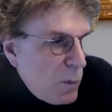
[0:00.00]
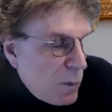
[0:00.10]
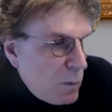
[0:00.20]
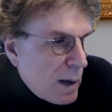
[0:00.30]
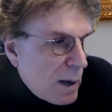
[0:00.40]

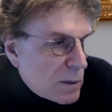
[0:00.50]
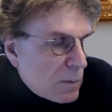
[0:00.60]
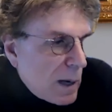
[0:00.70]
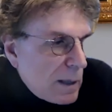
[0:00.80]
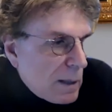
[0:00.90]
who writes the
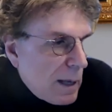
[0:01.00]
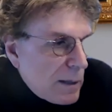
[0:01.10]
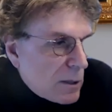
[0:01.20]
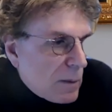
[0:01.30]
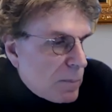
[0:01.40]

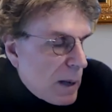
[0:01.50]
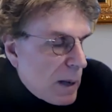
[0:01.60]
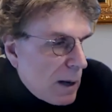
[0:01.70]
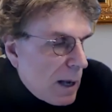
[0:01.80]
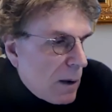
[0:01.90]
regulation about
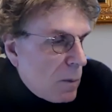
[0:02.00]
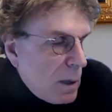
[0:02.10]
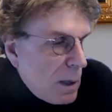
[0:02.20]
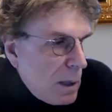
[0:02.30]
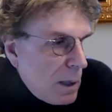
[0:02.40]
how
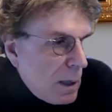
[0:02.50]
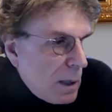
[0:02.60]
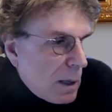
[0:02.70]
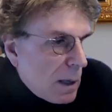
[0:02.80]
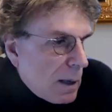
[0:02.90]

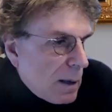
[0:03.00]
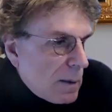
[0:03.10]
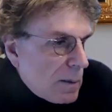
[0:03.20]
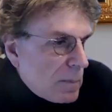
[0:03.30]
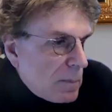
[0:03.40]

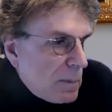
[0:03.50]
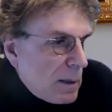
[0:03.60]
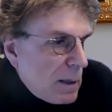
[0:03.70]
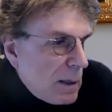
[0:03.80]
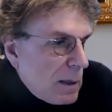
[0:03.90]
um,
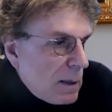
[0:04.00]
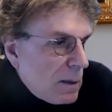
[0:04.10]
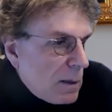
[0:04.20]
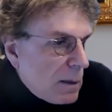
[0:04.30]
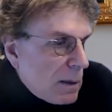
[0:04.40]

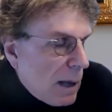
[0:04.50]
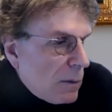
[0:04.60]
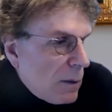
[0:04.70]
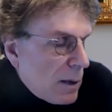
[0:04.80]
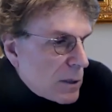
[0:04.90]
how
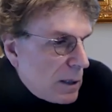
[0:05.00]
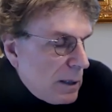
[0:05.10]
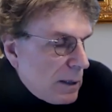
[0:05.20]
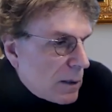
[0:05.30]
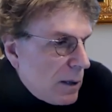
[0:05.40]
large a
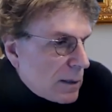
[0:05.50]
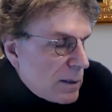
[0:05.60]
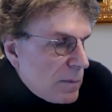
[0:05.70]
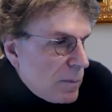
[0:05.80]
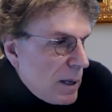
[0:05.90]
clear cut
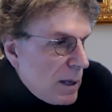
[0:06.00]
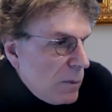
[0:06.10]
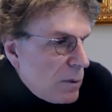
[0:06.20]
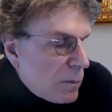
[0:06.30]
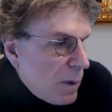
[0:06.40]
can be?
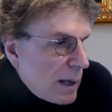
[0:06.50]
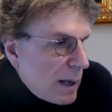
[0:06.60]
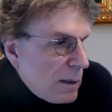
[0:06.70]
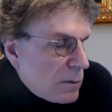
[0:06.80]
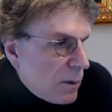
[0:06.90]
Who's the
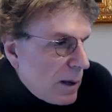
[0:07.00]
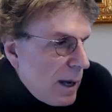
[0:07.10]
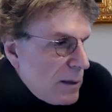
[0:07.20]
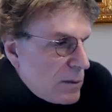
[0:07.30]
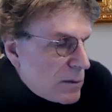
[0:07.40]
regulatory
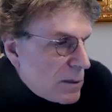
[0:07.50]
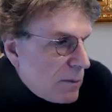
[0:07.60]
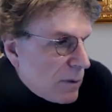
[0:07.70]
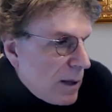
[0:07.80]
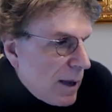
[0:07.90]
agency
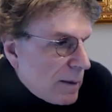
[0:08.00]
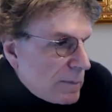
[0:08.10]
for that?